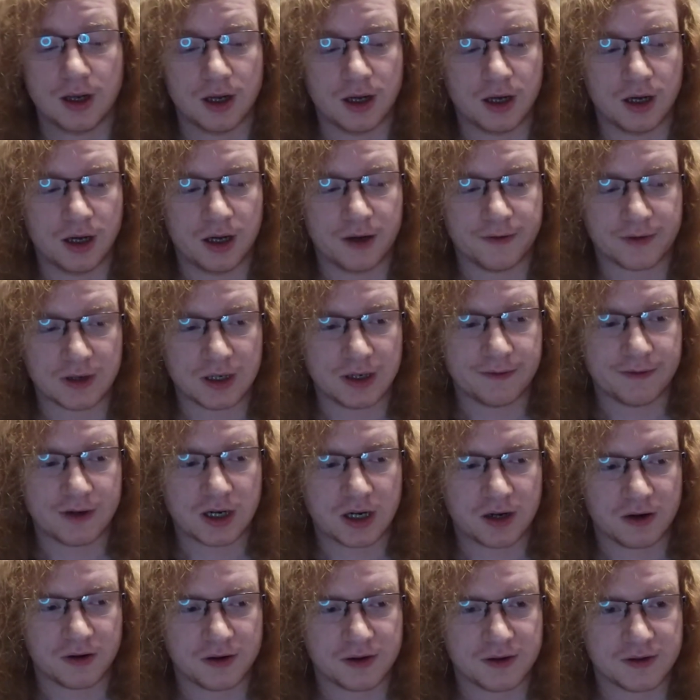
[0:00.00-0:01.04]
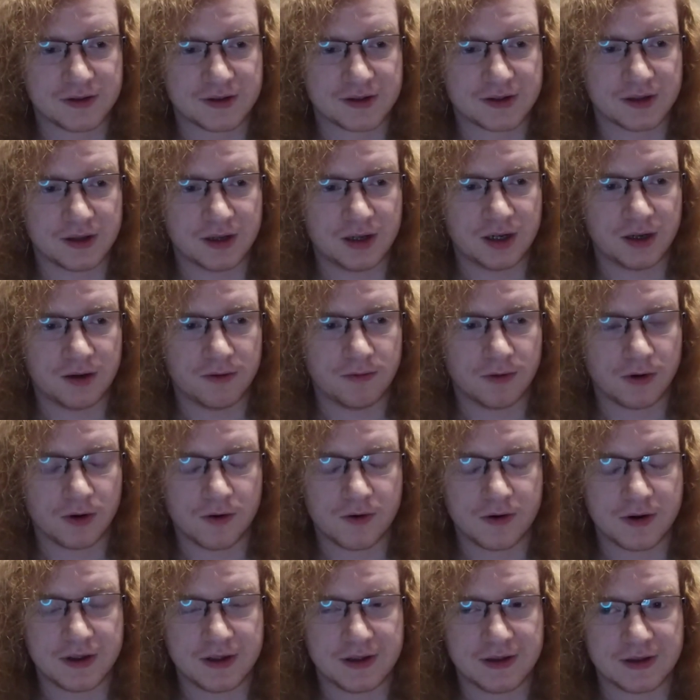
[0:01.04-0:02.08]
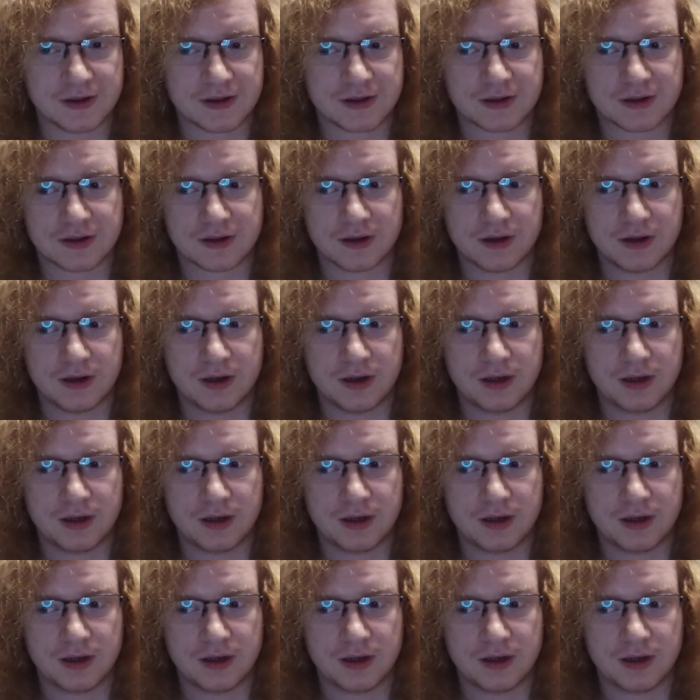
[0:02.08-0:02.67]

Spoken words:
A friend of ours would always